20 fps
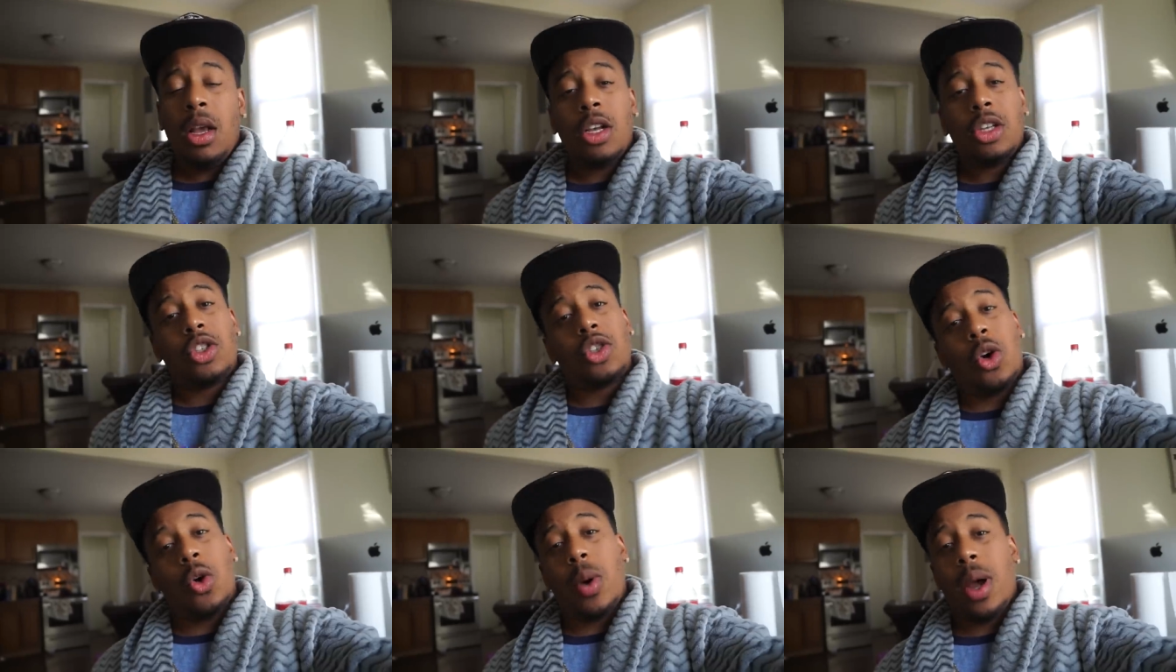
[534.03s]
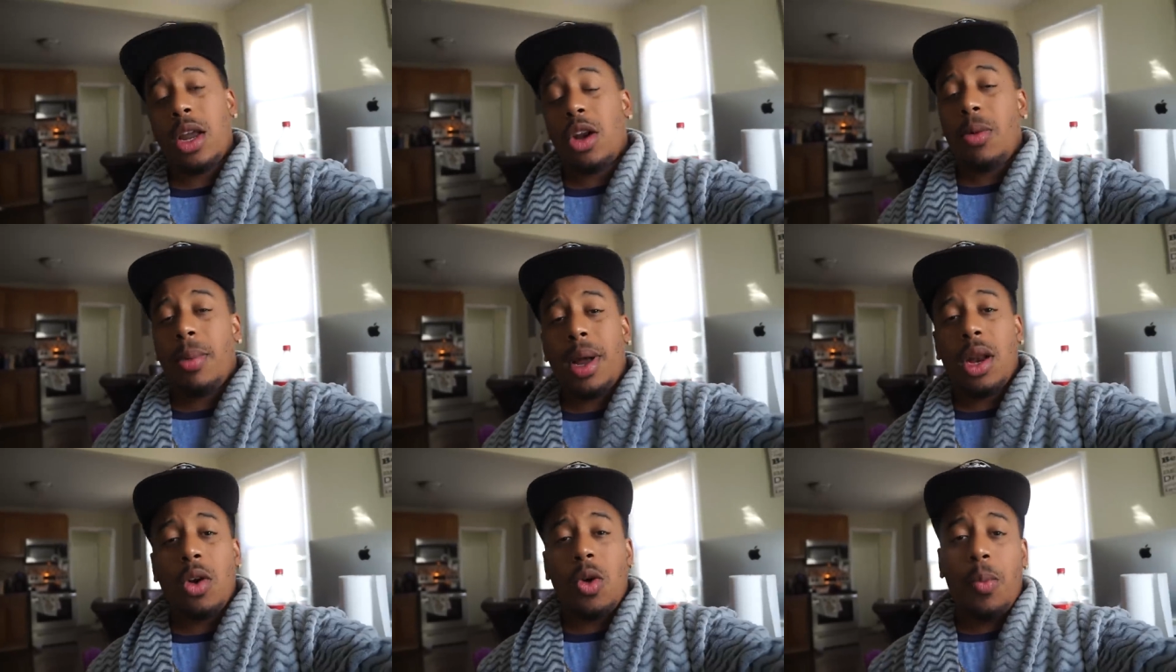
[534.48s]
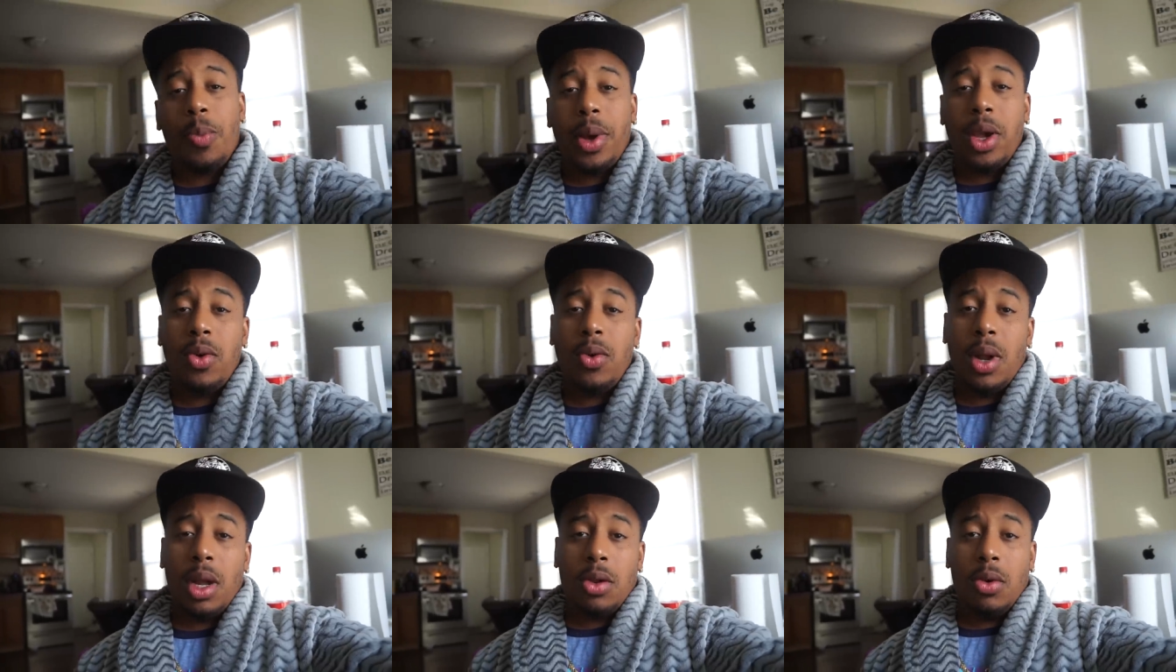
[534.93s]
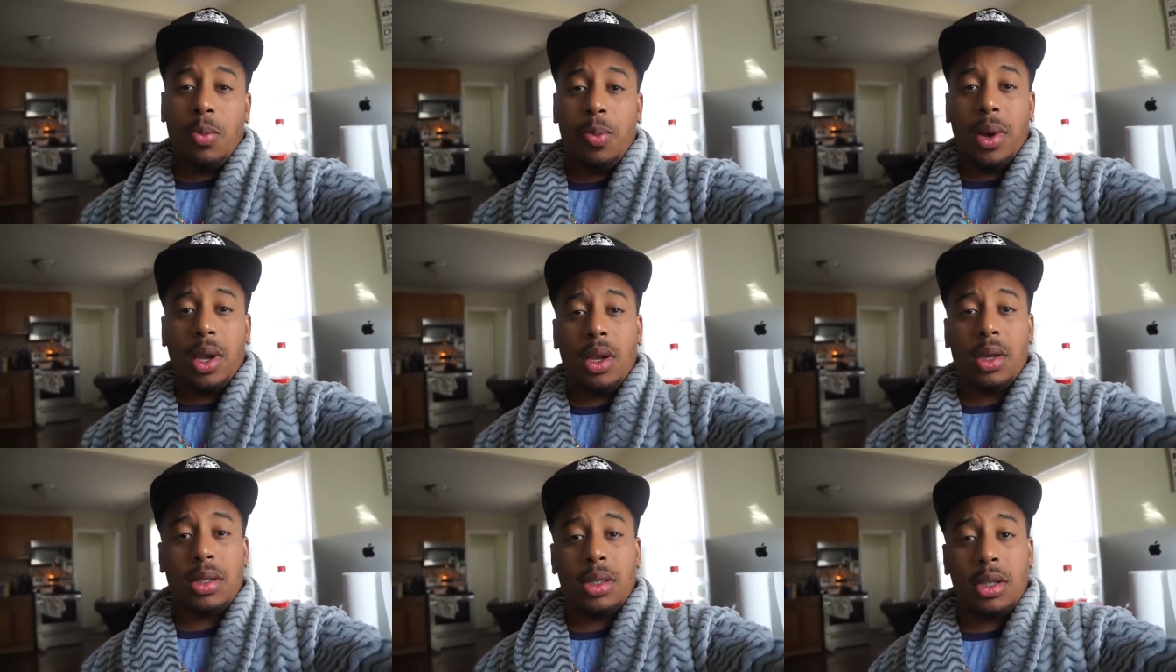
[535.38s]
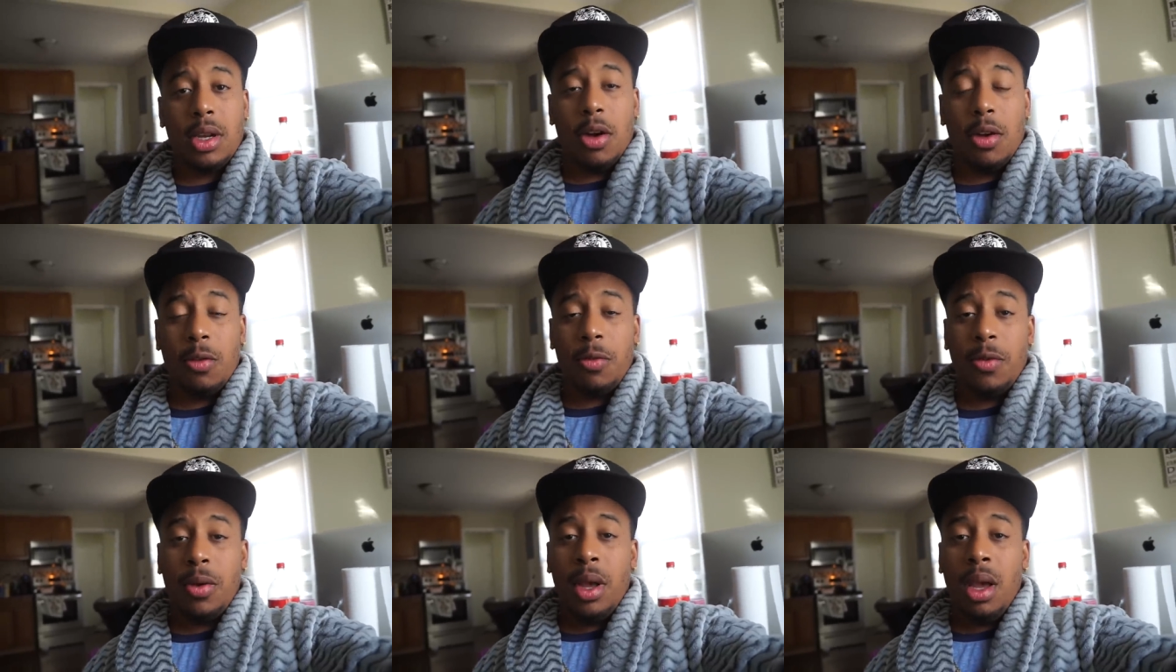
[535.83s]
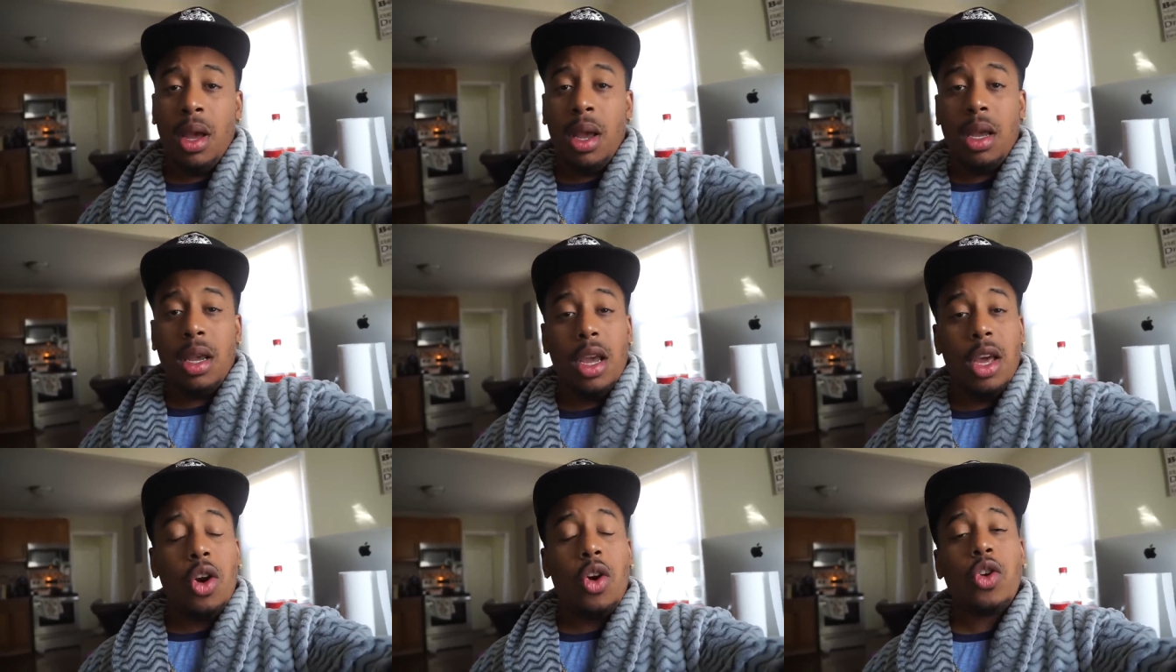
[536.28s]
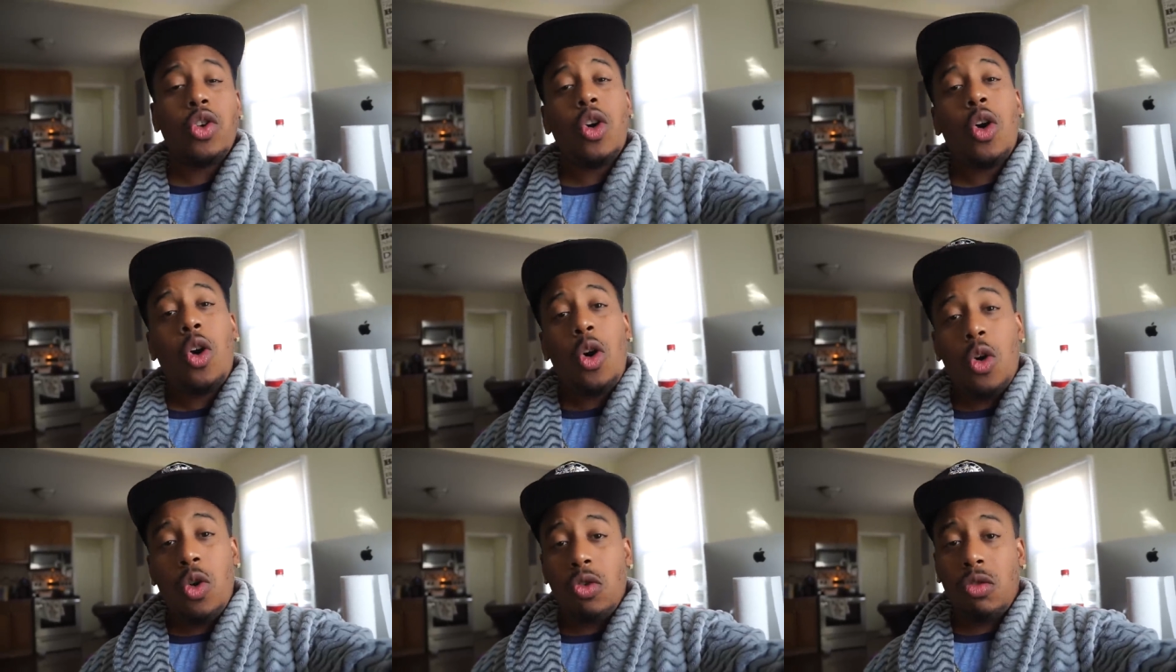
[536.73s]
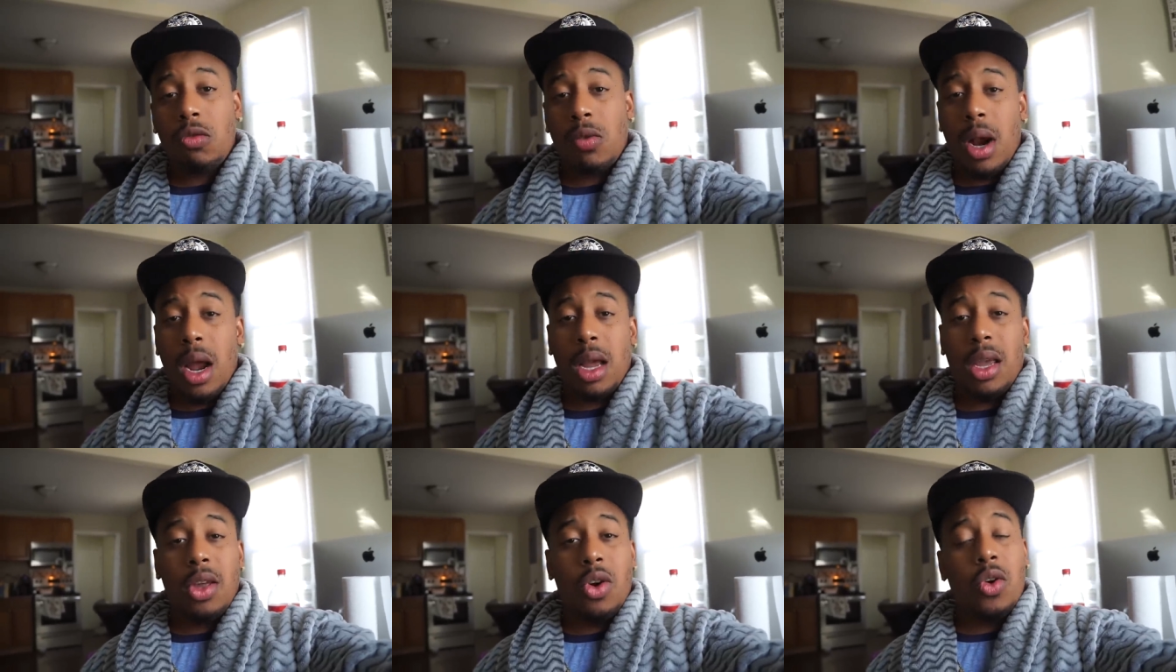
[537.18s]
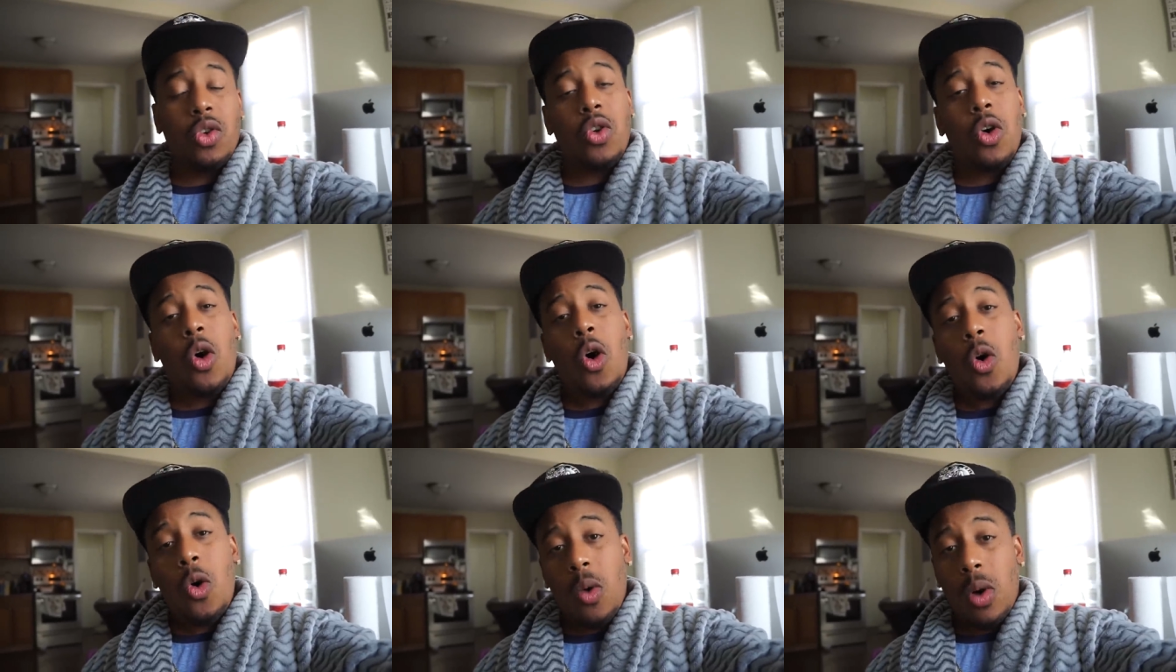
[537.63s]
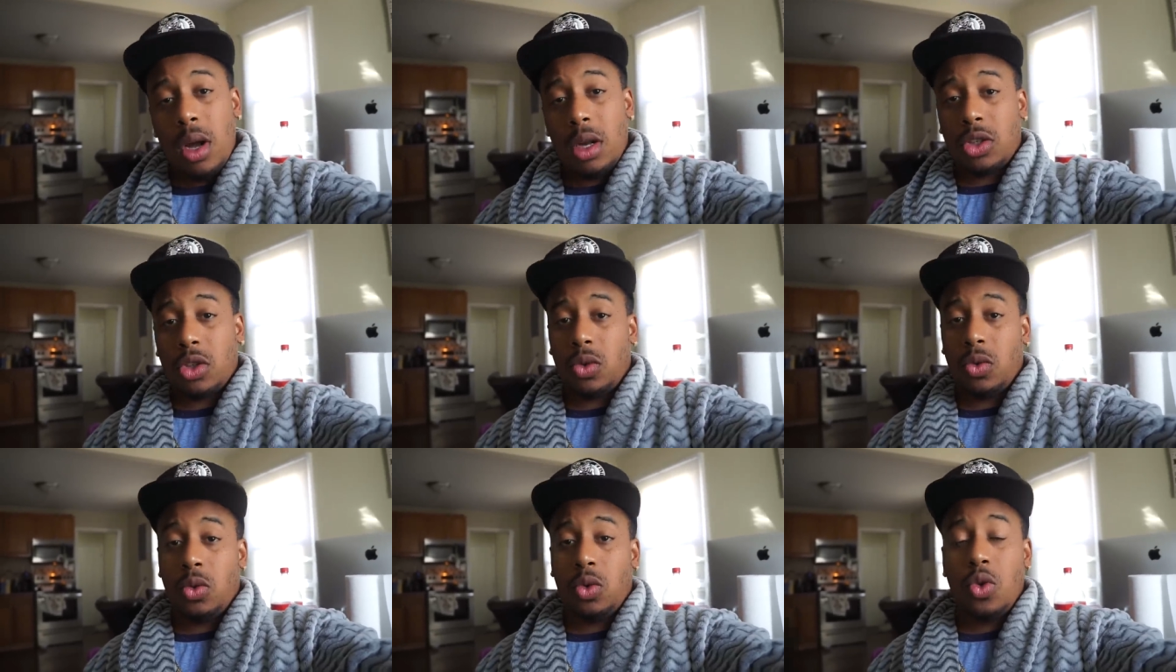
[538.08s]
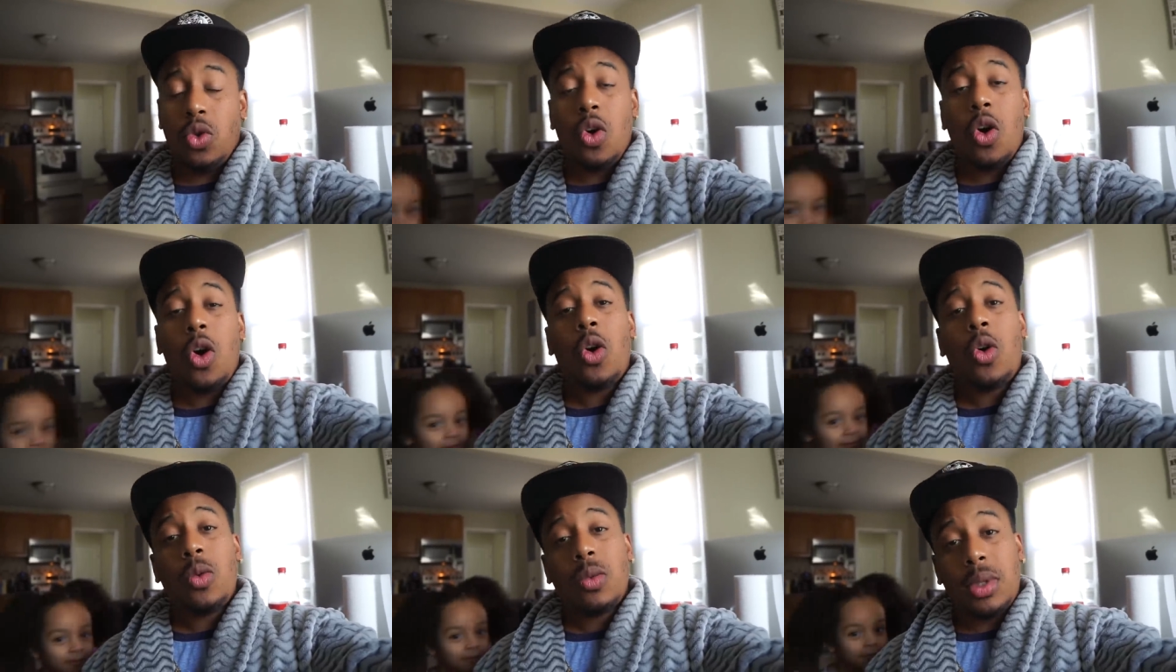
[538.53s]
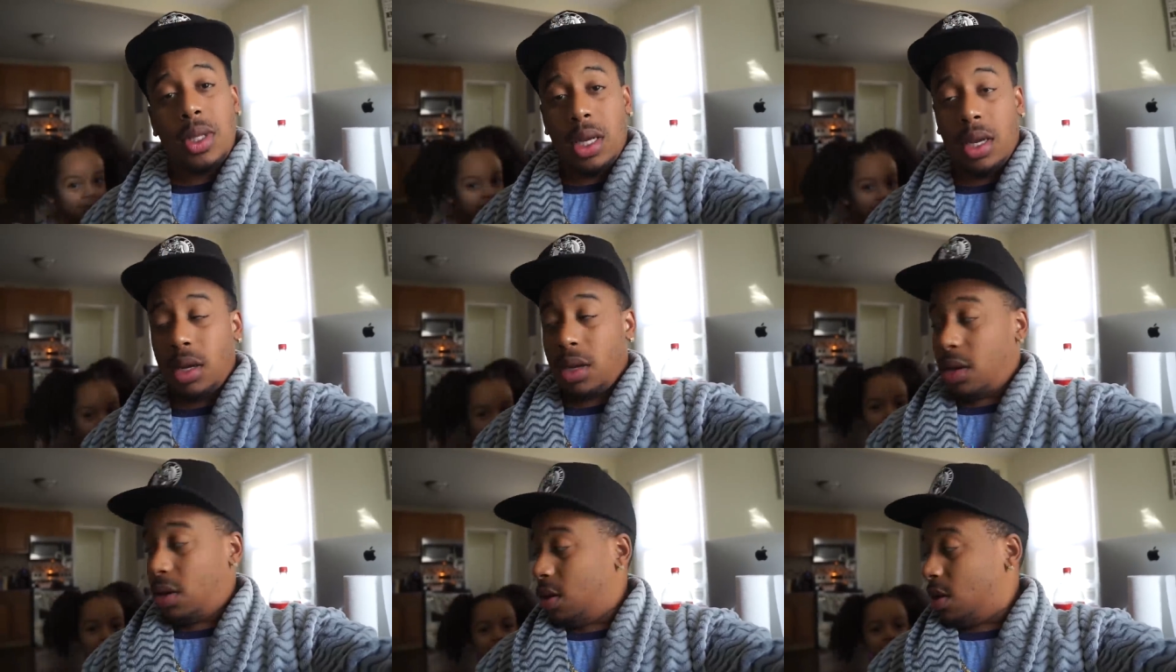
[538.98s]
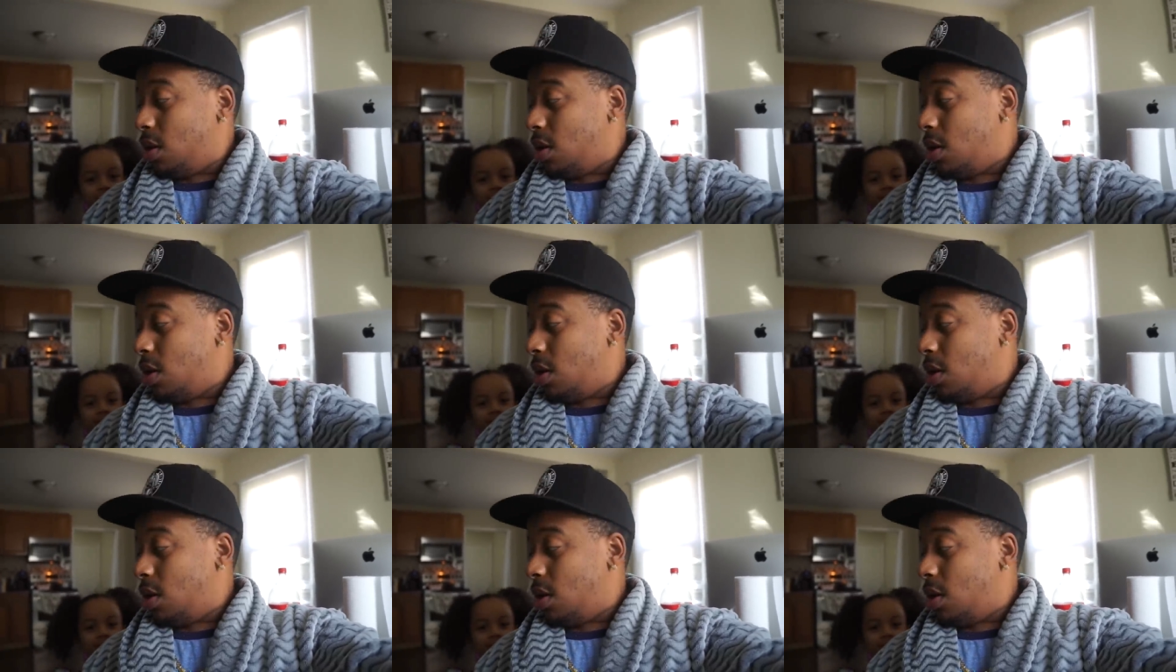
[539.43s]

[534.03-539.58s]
So ain't nobody gonna pay you like you pay yourself. Get on your own grind. Get on your own hustle. Do your own thing.